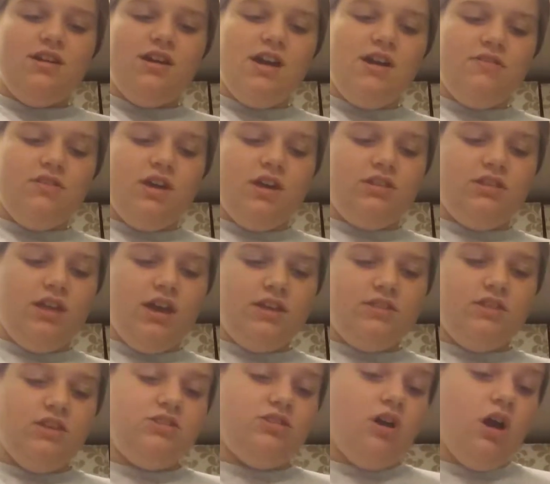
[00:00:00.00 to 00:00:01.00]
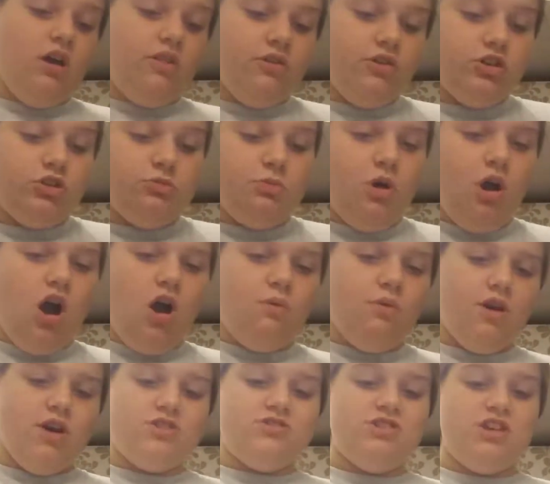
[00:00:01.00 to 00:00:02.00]
and then this other spot
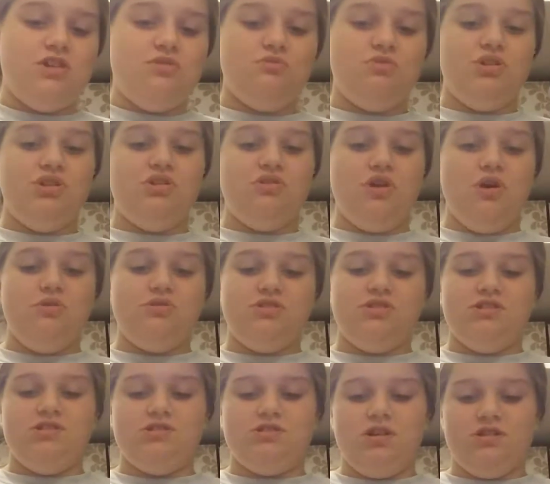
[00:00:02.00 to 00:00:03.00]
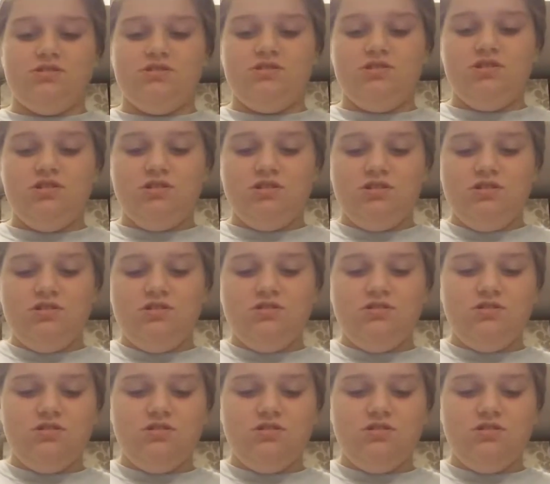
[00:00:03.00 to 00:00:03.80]
where it's really gross and disgusting,